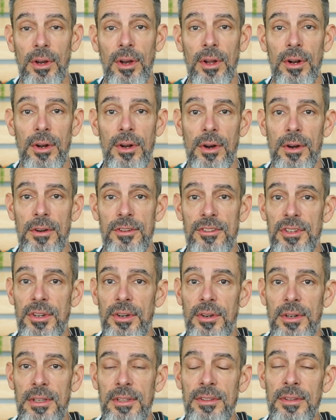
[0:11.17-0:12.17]
on in our
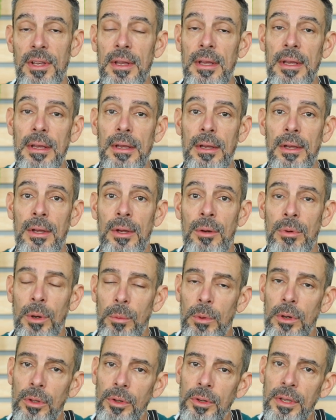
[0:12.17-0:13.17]
series where
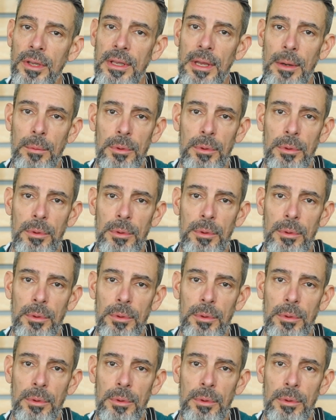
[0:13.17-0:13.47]
we're looking